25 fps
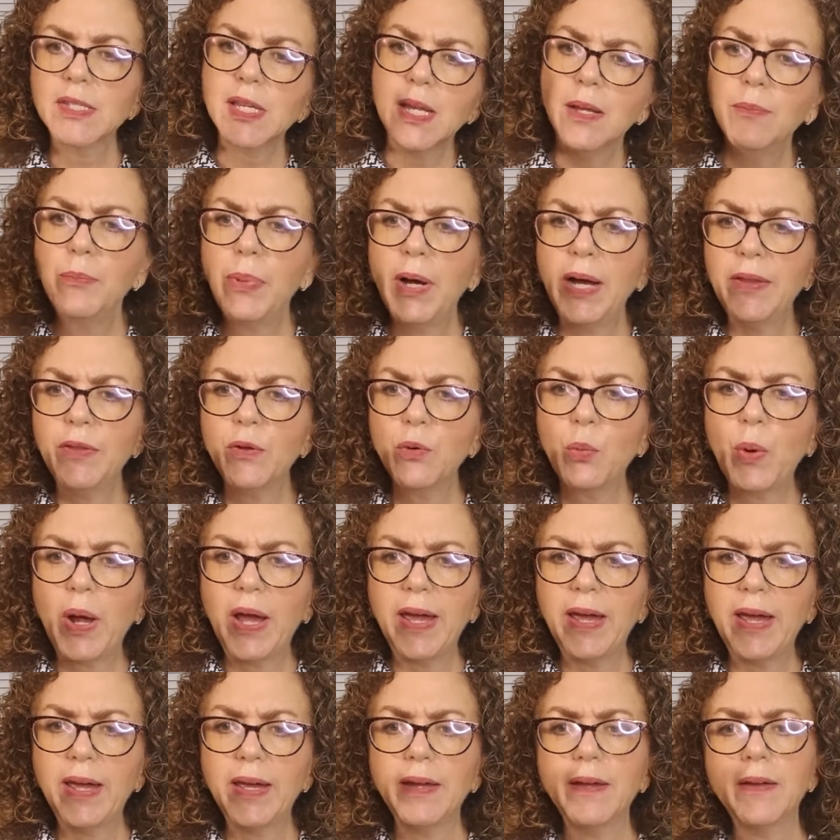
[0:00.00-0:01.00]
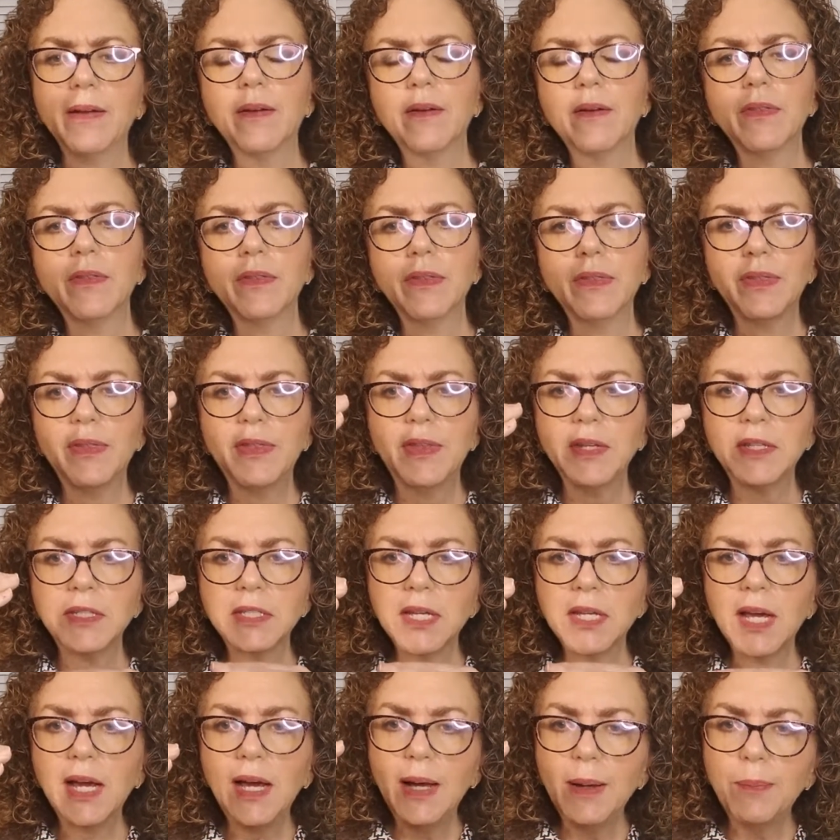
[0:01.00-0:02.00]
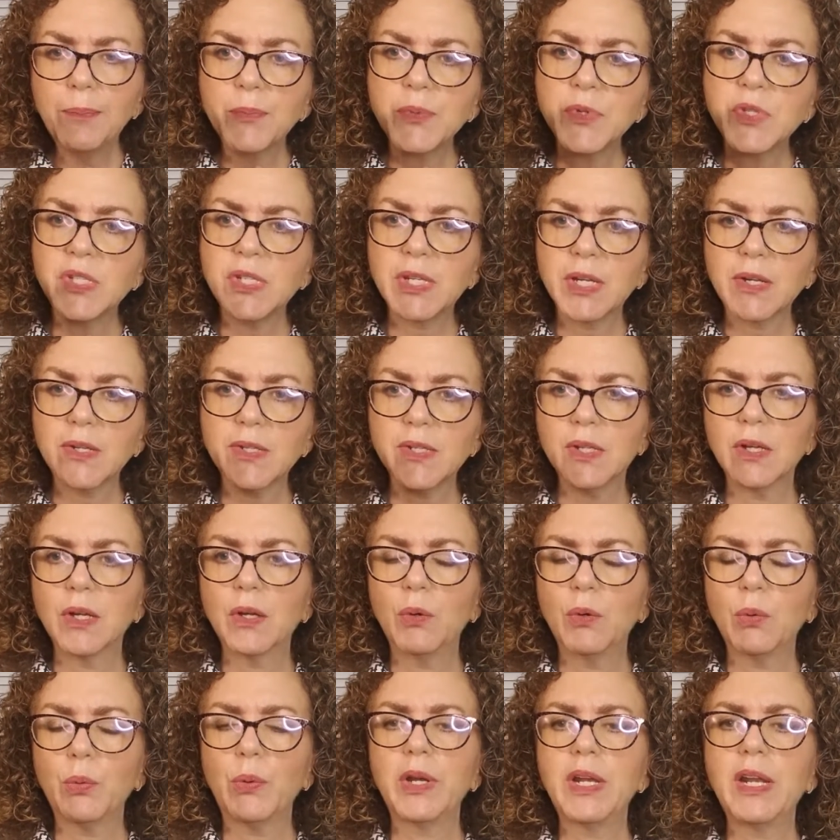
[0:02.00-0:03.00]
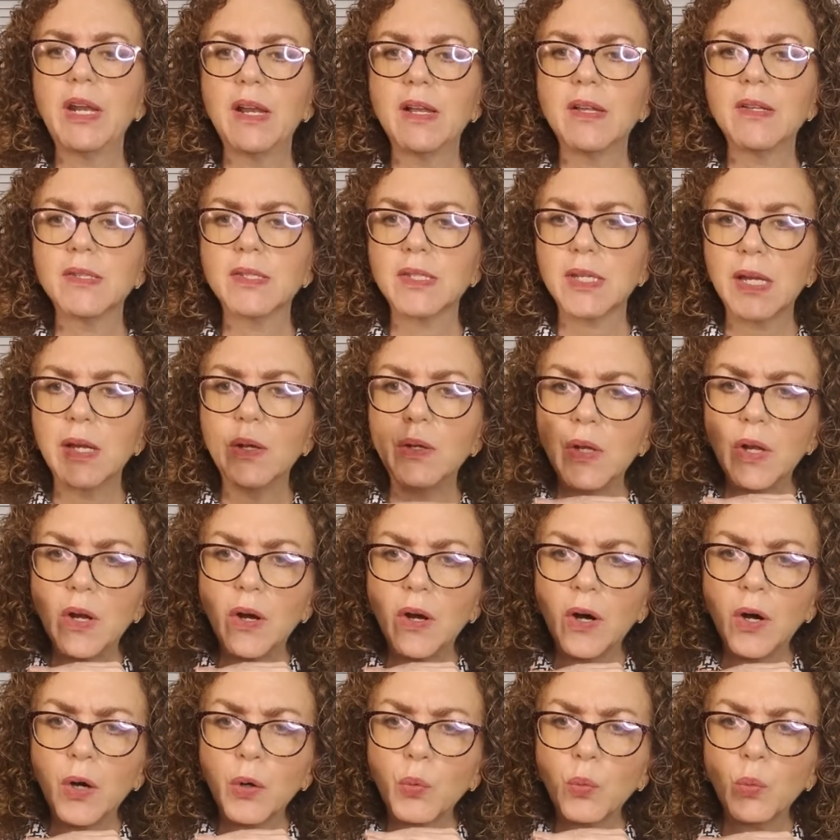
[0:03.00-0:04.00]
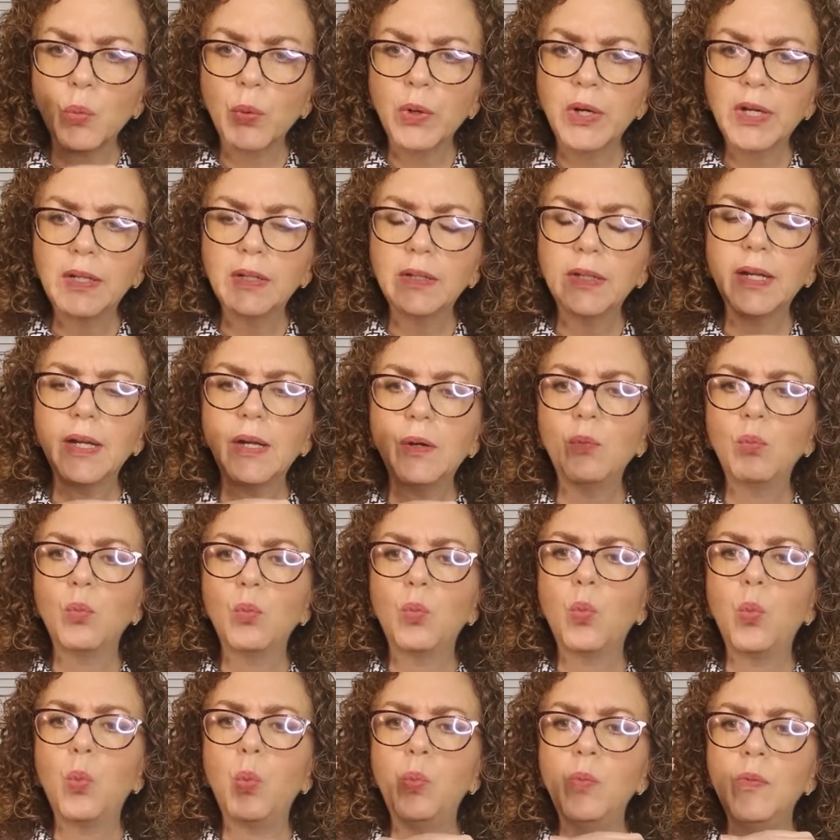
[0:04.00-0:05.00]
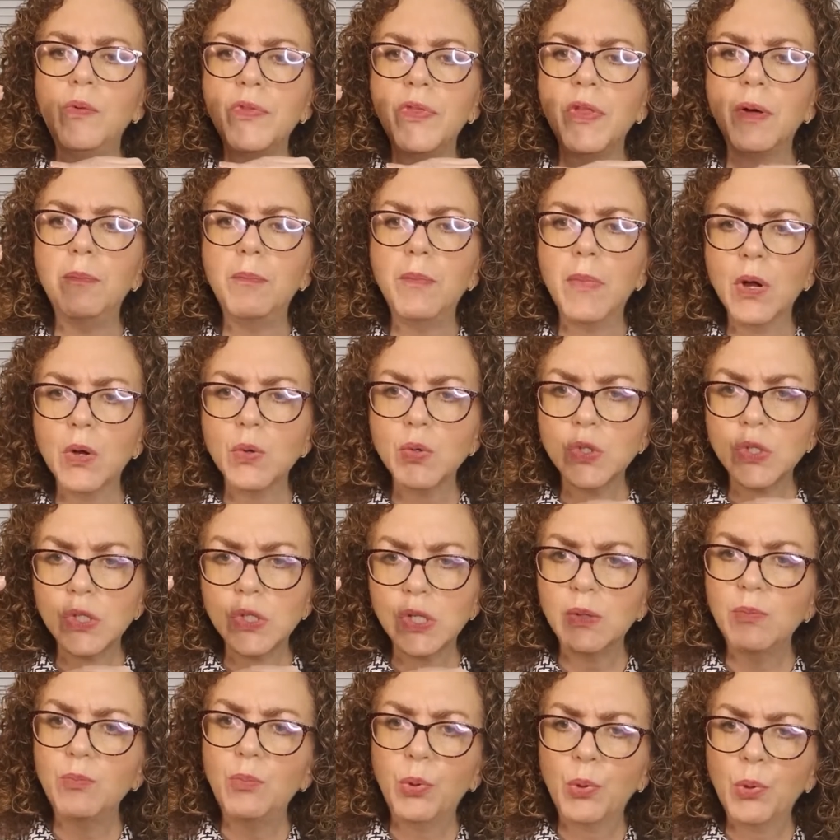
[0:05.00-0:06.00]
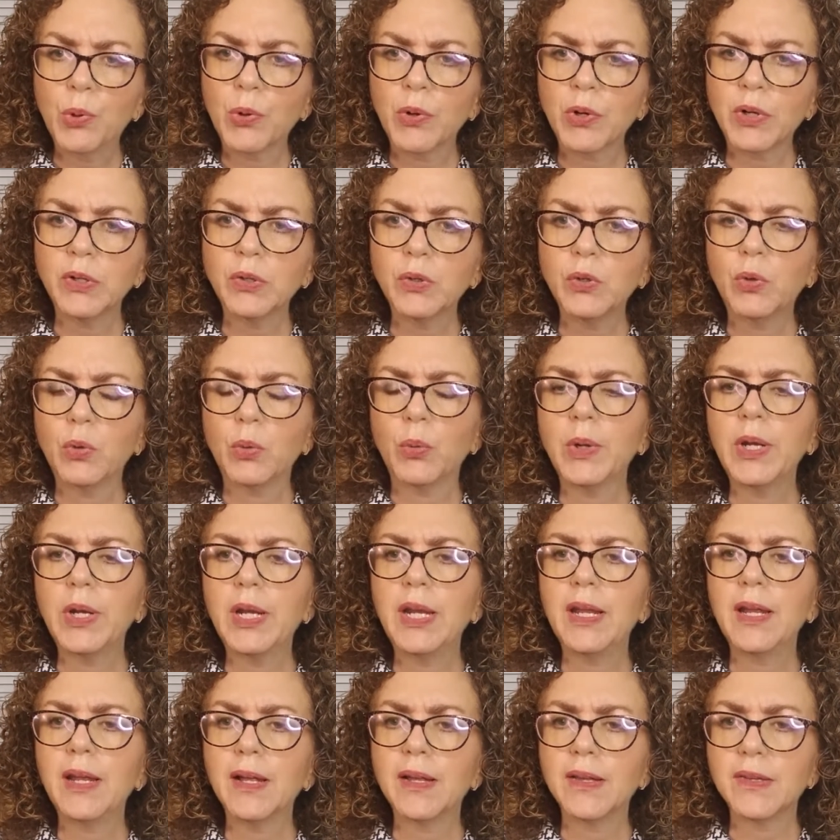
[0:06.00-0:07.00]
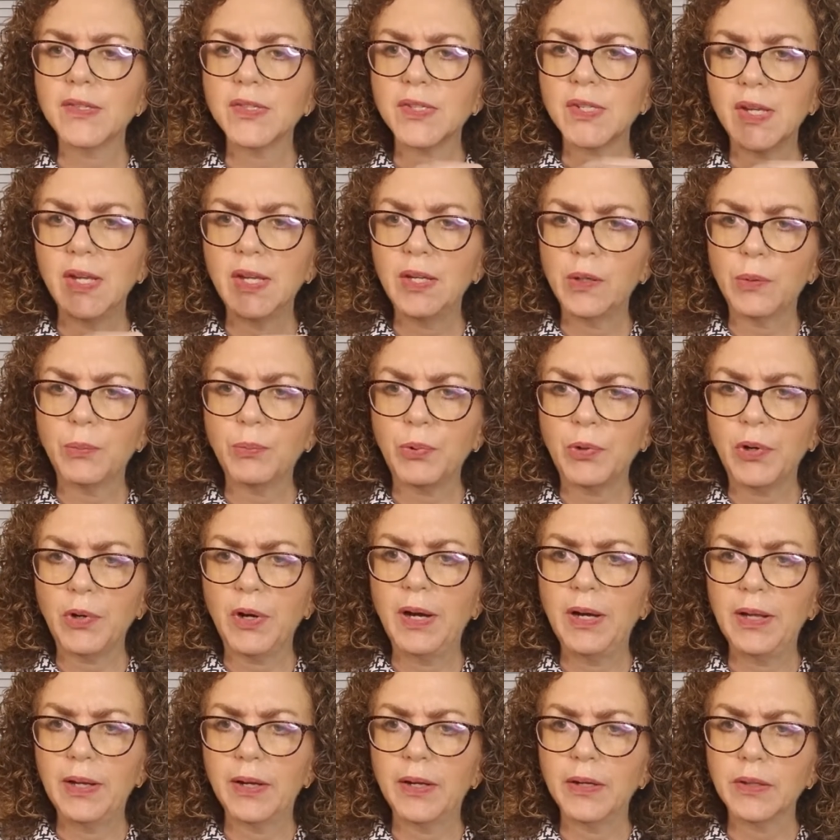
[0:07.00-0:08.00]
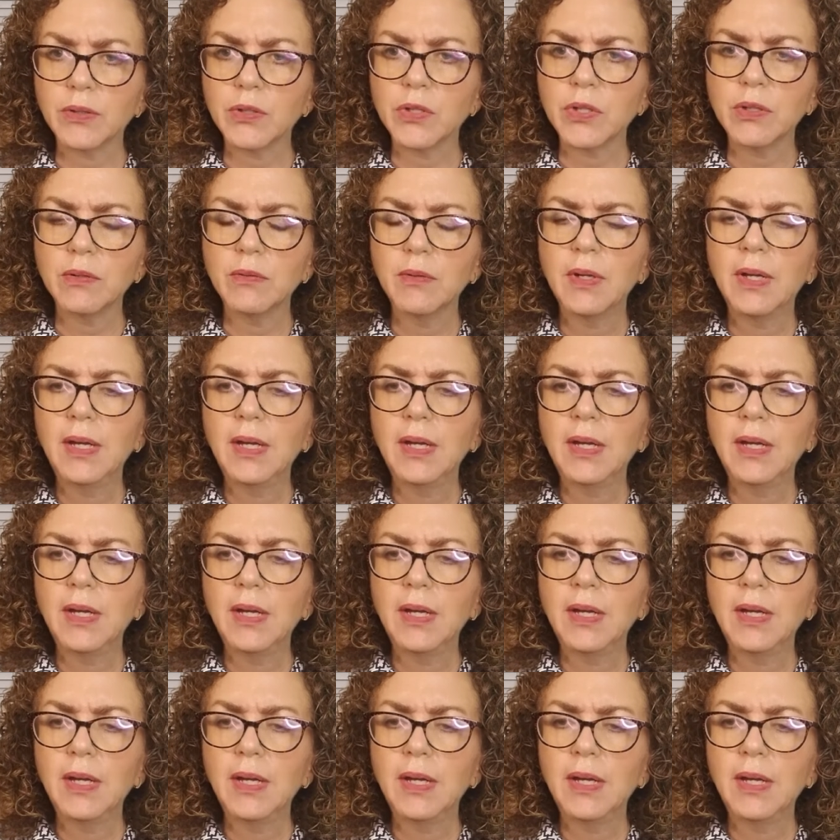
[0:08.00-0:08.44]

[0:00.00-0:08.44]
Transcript: And by the way, the top 6 ingredients are really the most important ingredients in a product.